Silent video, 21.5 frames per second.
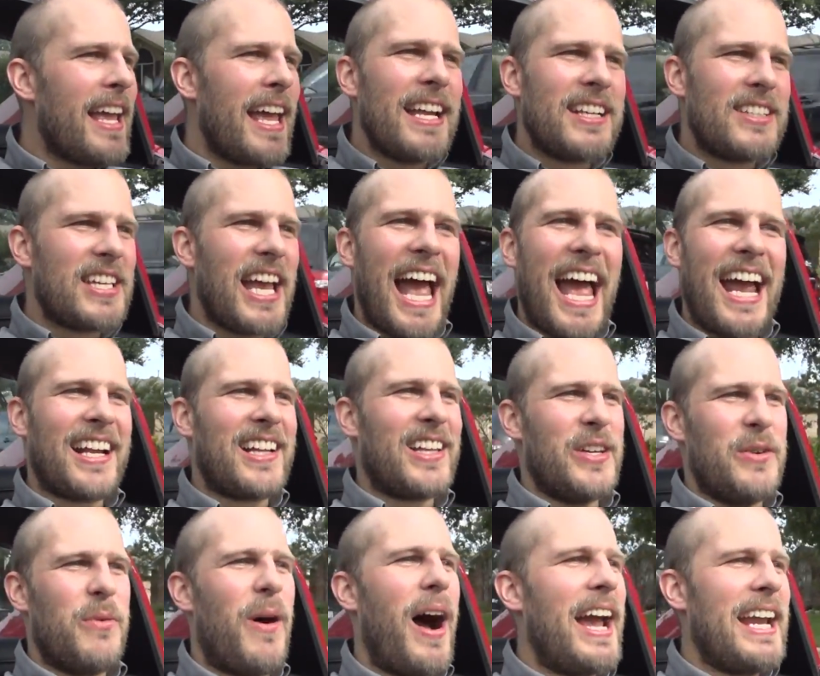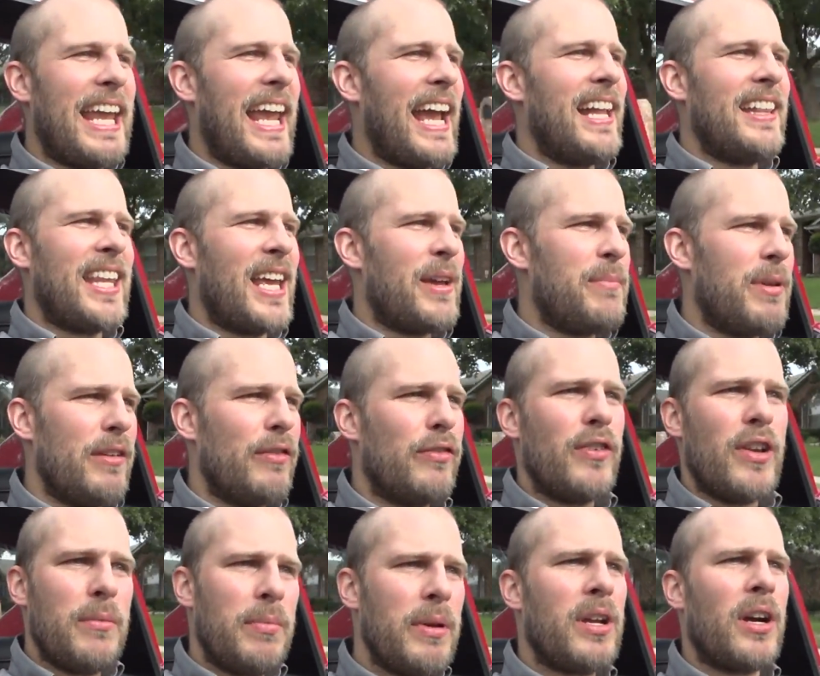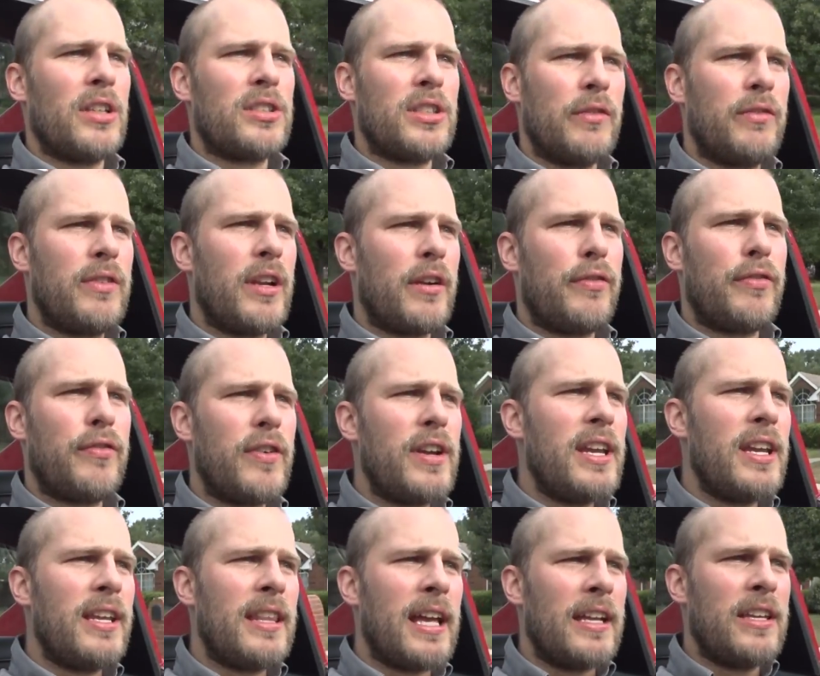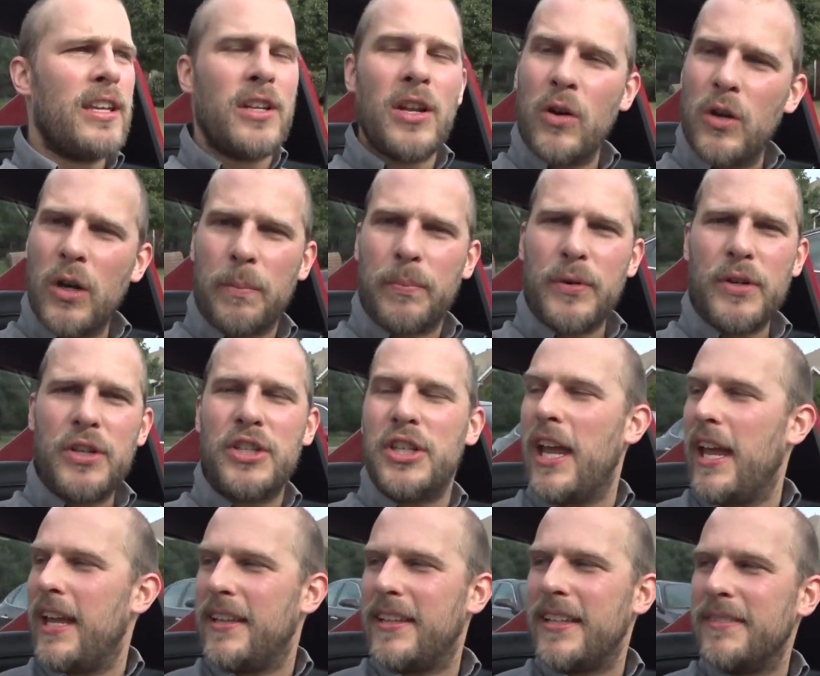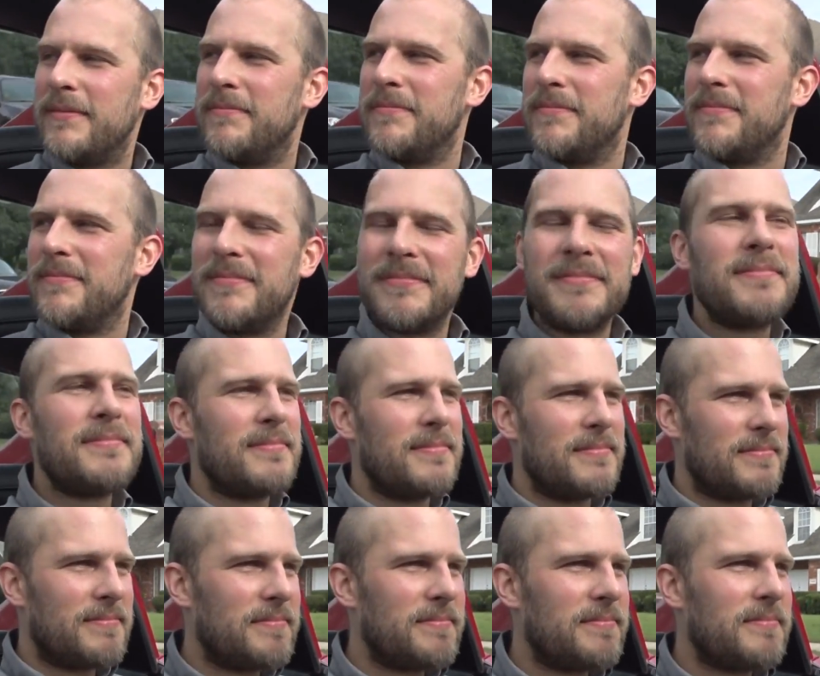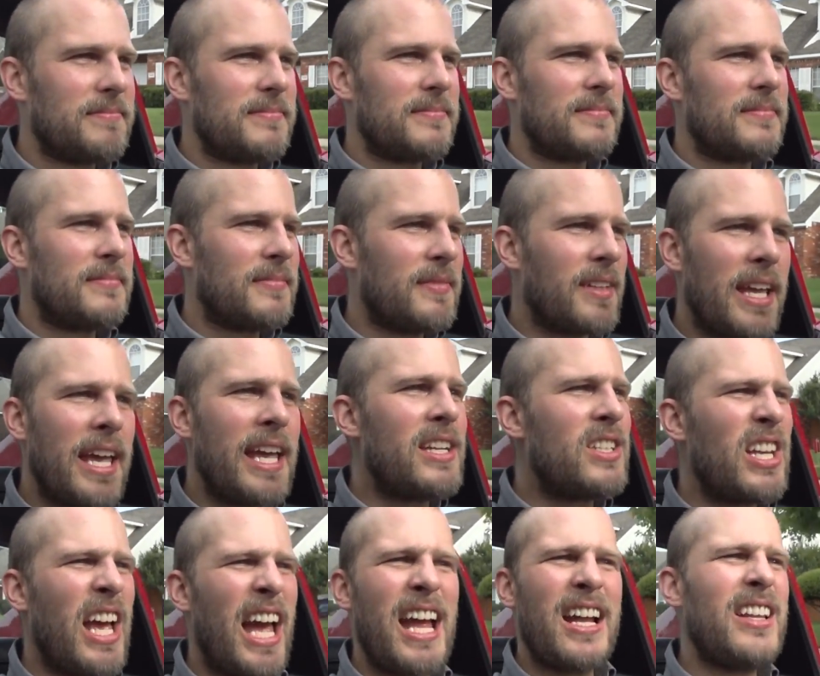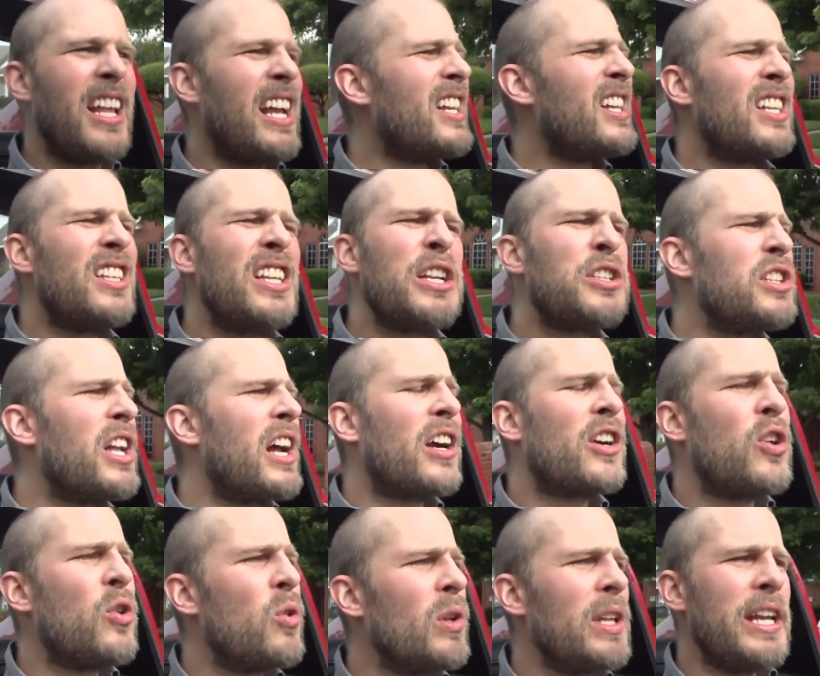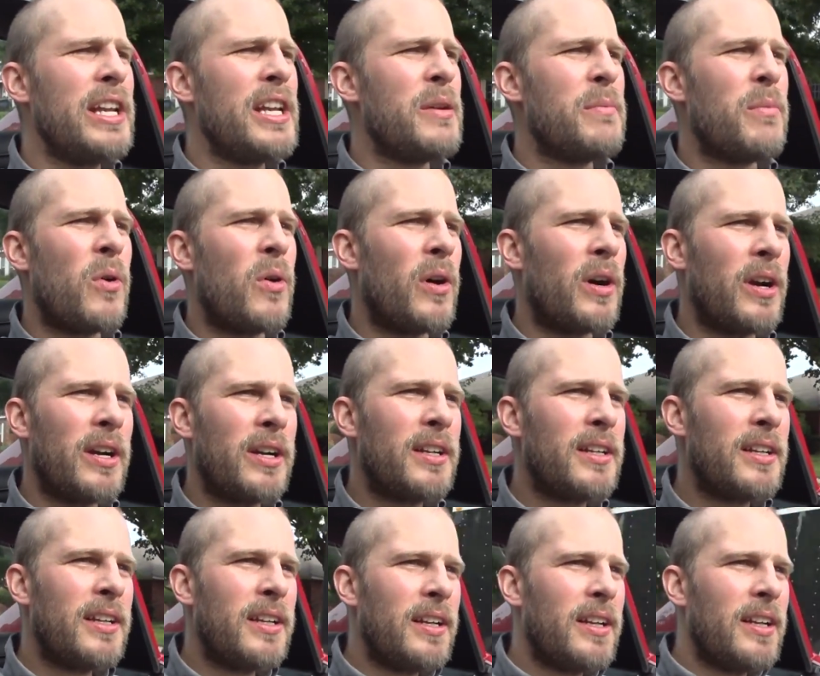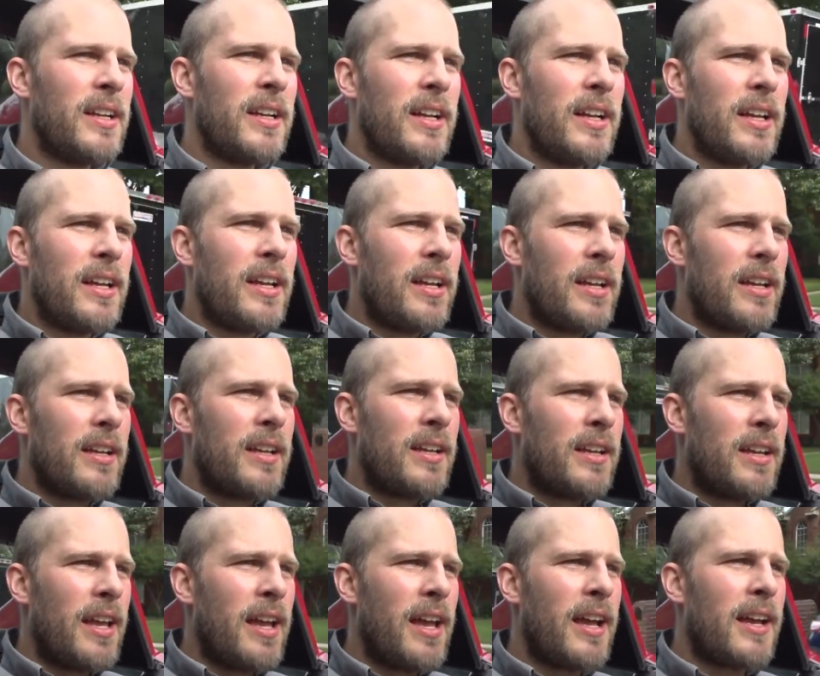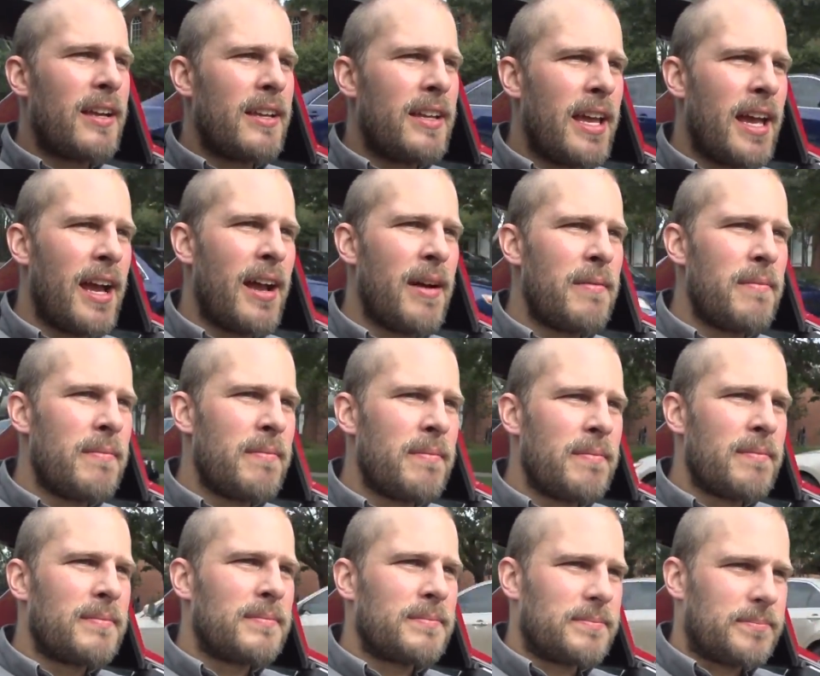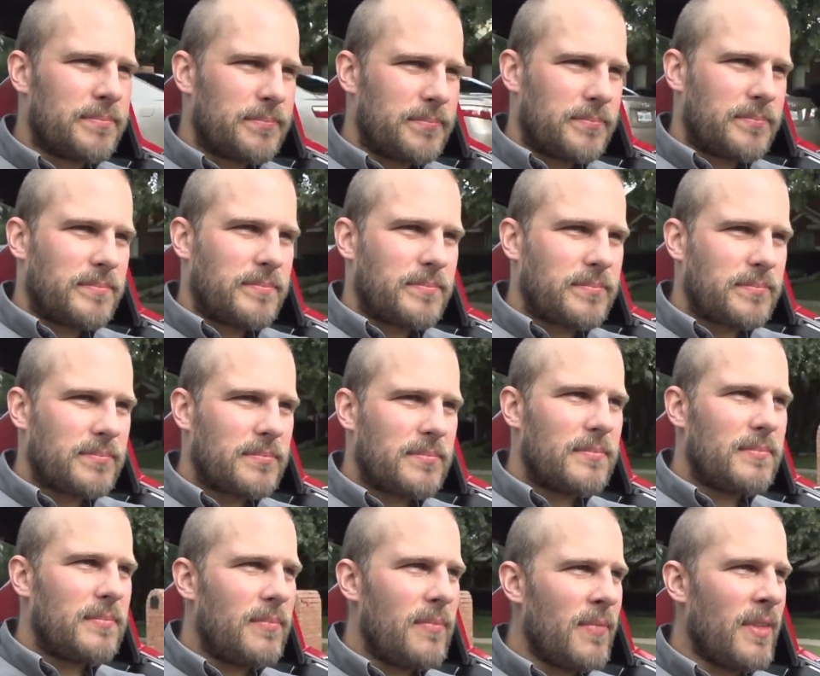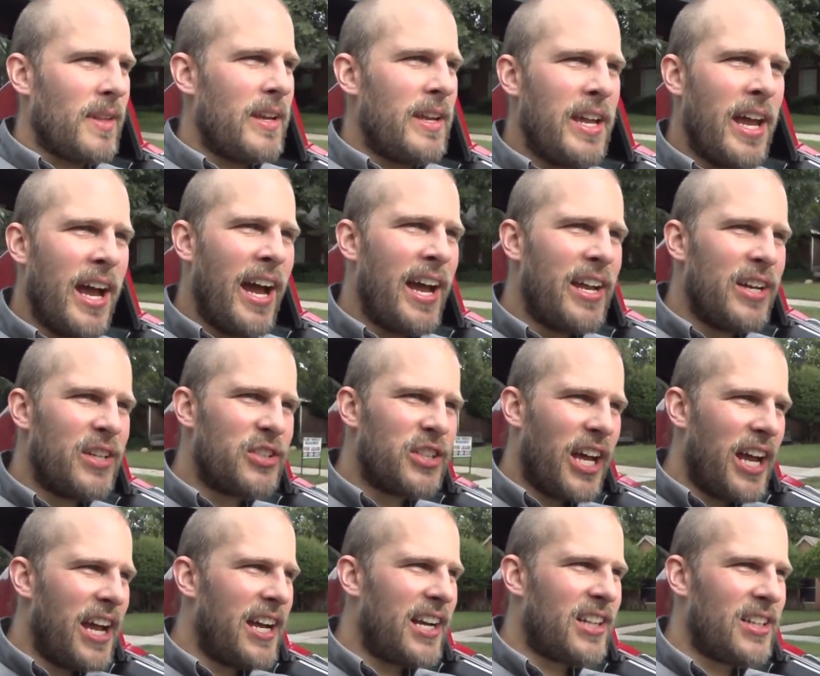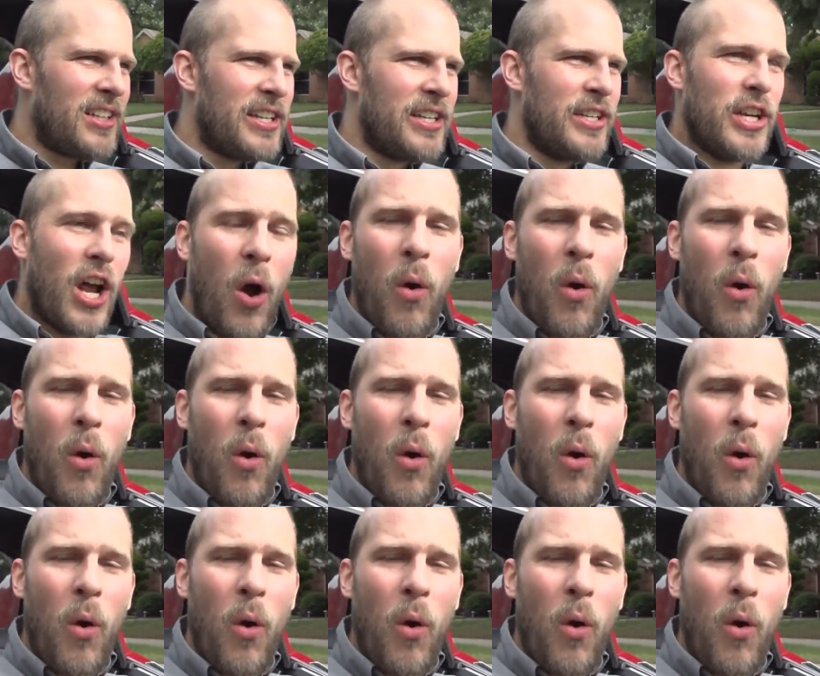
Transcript: Exactly. Why can't they be free? Because if they're free, then you don't appreciate them. Yeah, then everybody has one. I mean, exactly. Like no, that's not cool anymore. The eighty-five Hondas we already just passed. Yeah. Oh, everybody's got a silver Honda. Yeah, exactly.